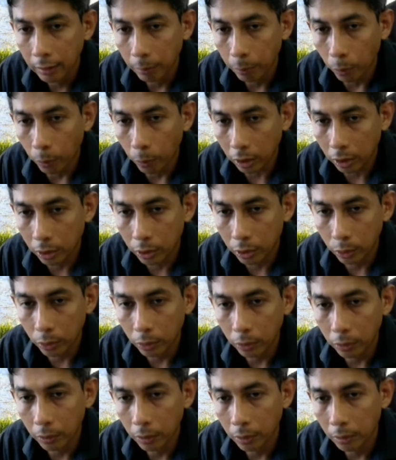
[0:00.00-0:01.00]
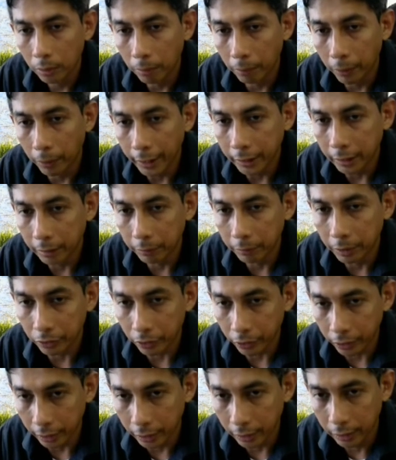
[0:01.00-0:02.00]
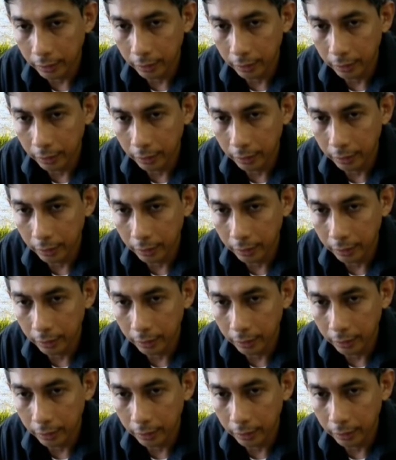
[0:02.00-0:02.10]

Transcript: port 2 byte number 3.